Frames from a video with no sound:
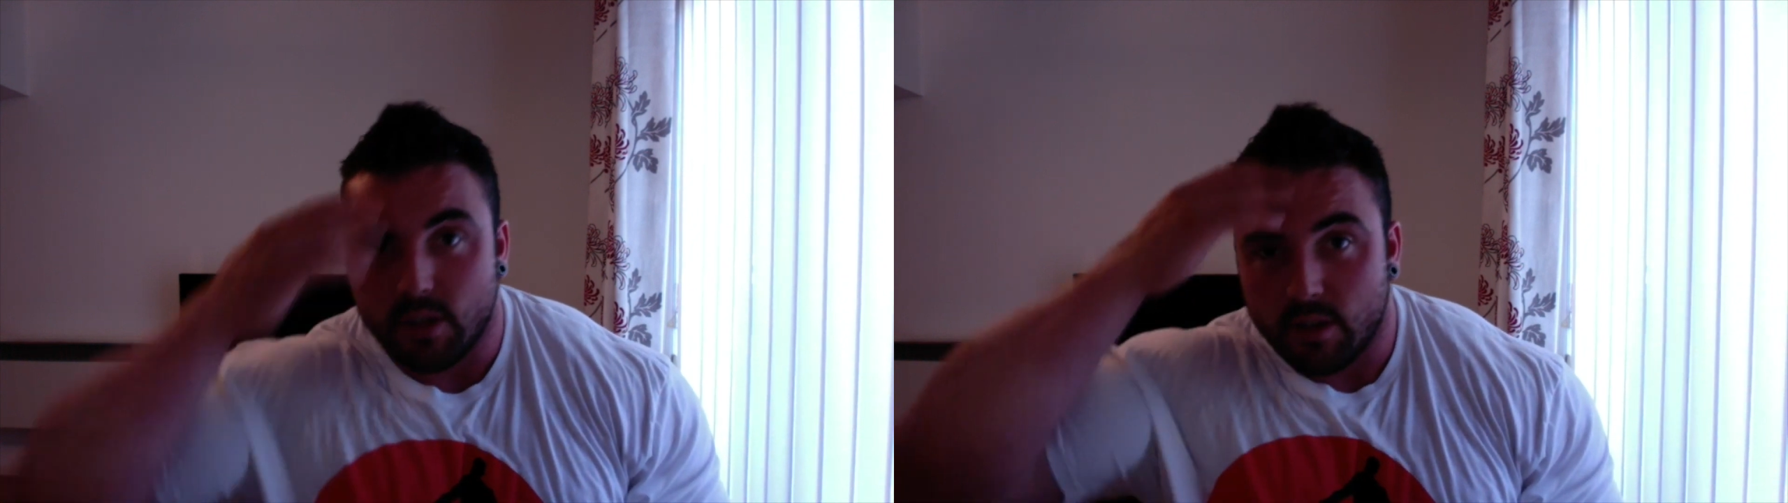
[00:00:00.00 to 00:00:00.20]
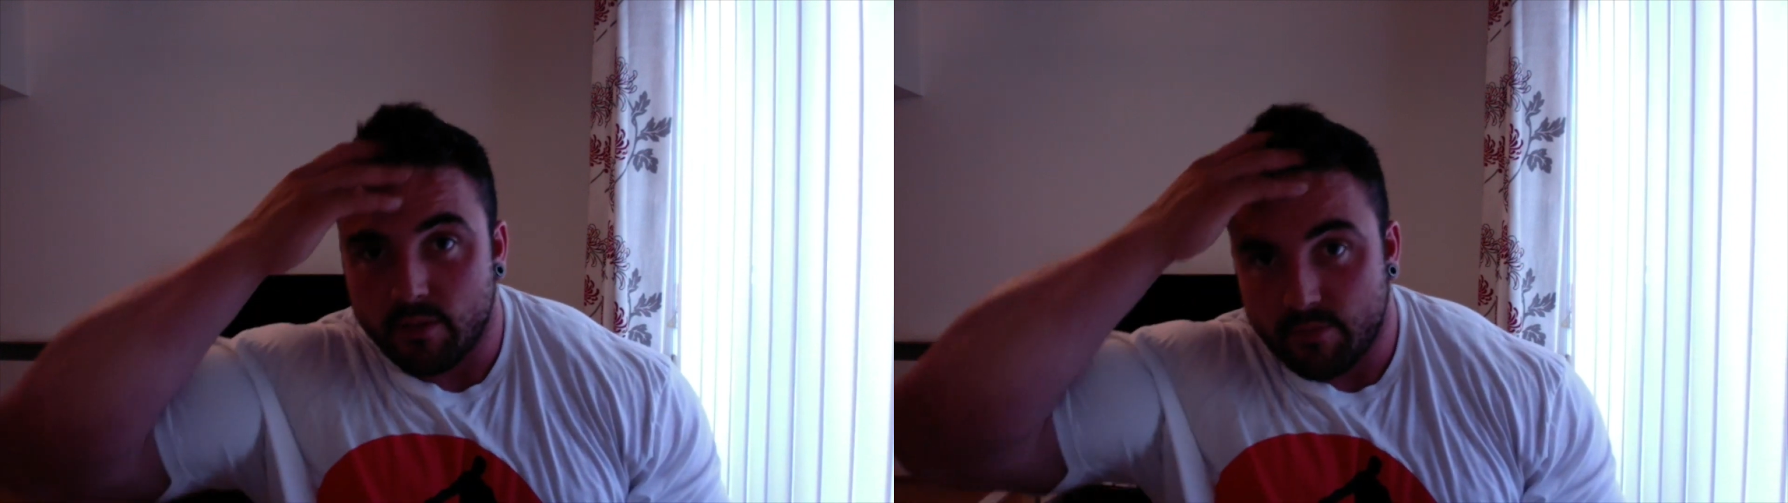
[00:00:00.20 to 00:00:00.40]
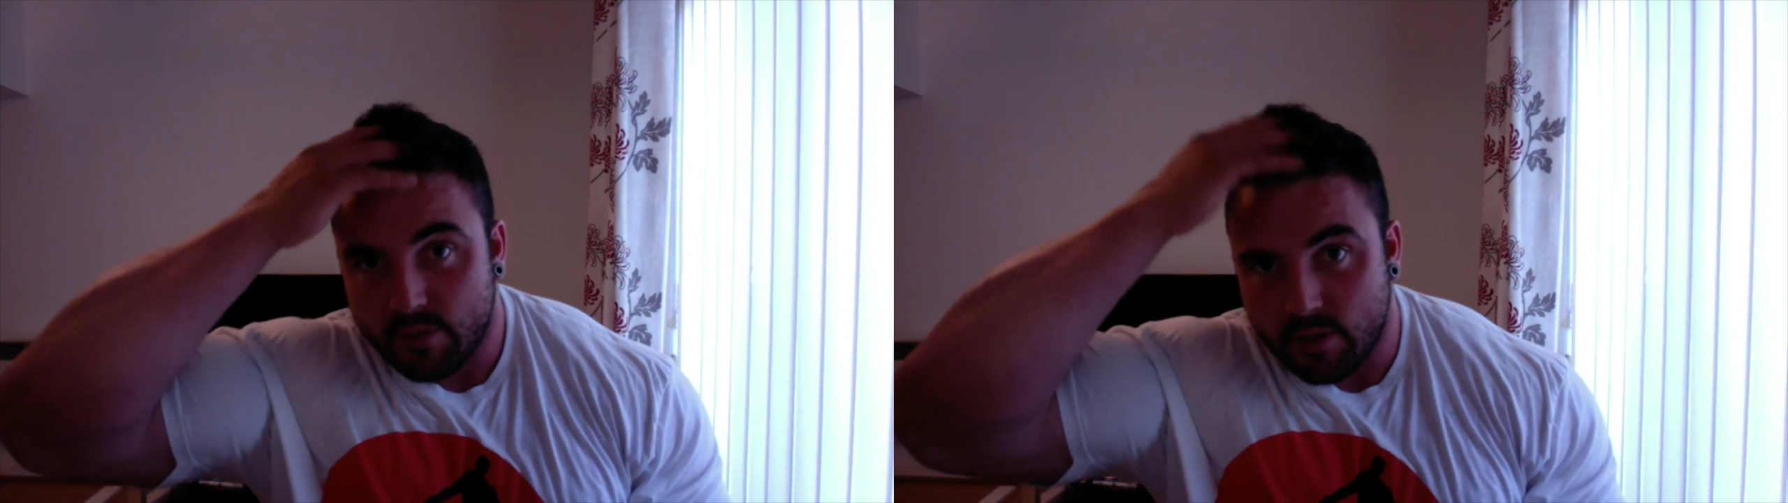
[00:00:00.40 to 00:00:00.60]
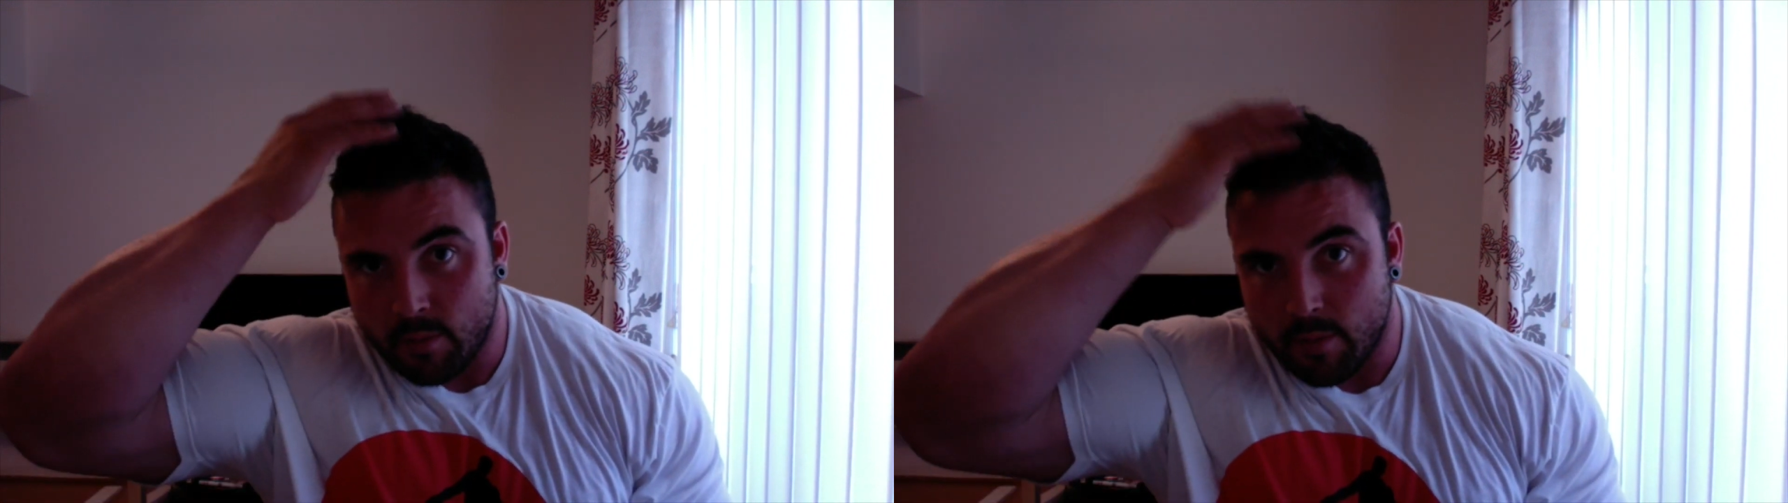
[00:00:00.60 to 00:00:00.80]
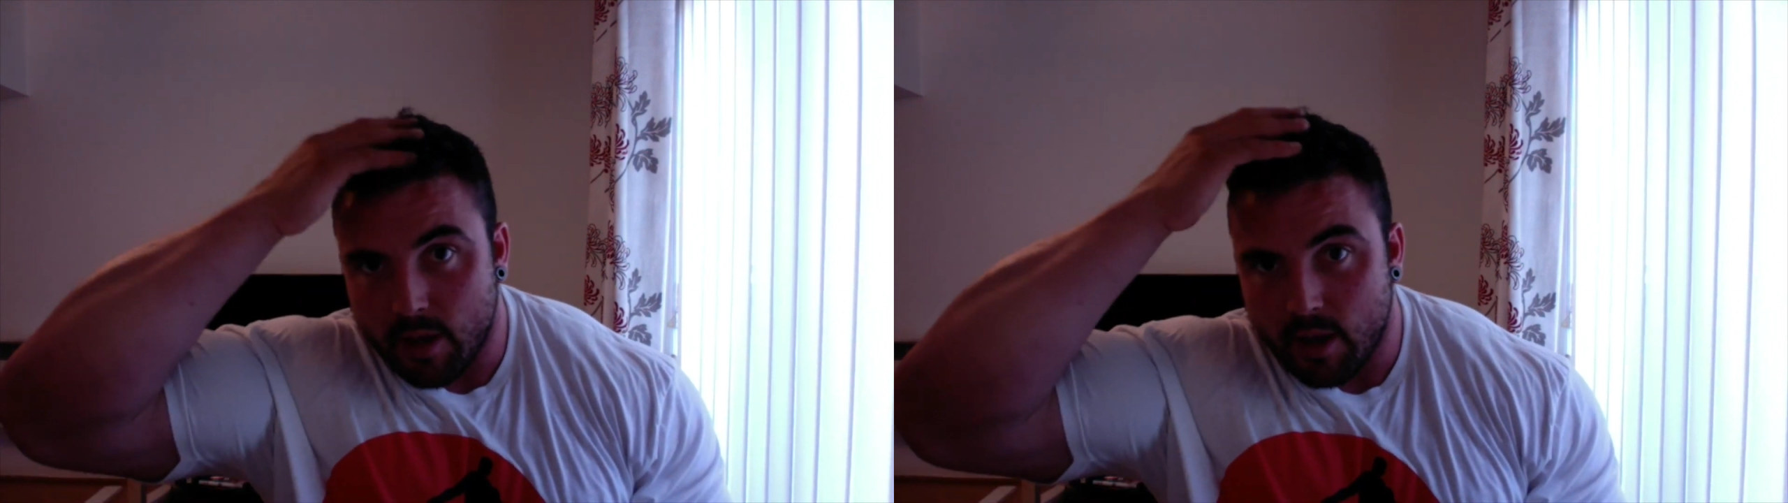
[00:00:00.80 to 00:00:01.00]
you see by
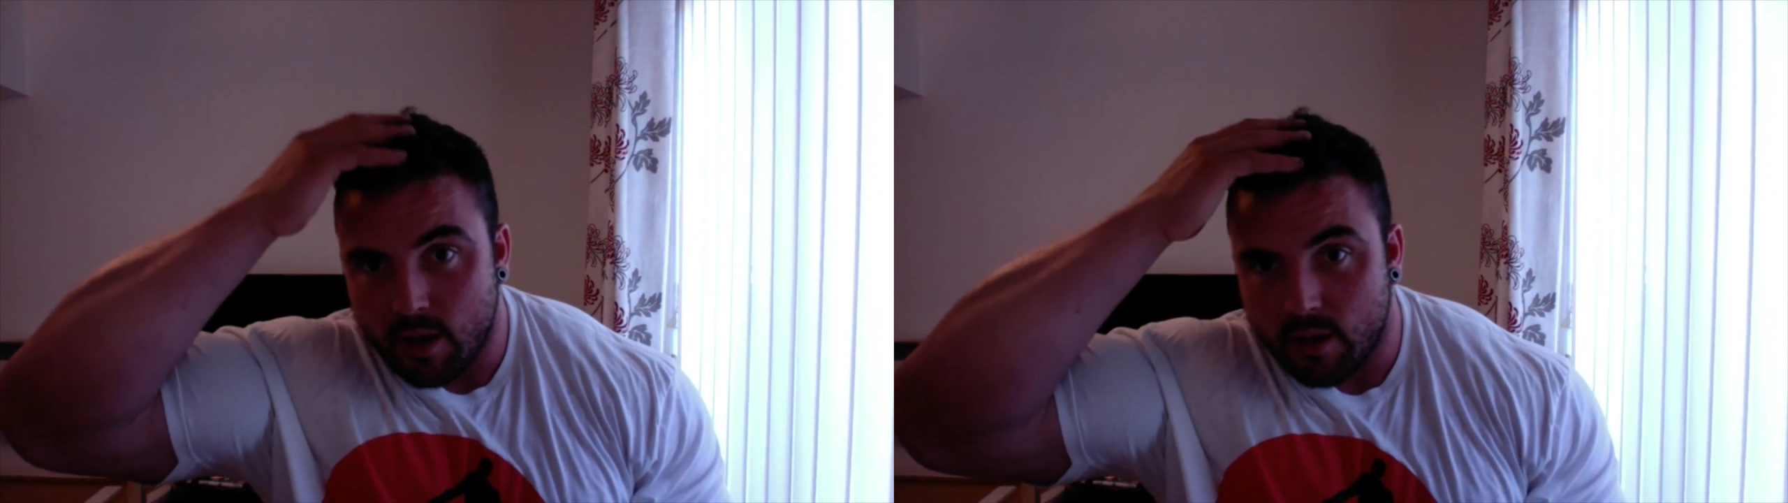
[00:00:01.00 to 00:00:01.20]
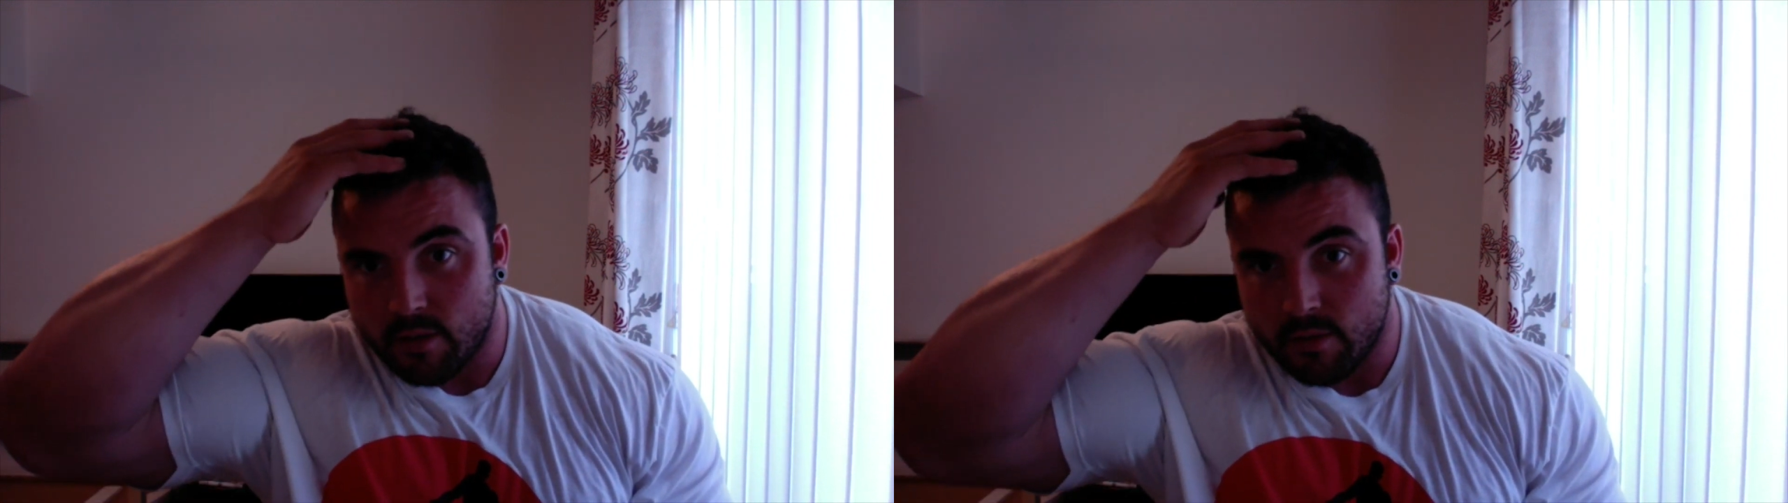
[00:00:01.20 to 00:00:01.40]
my hair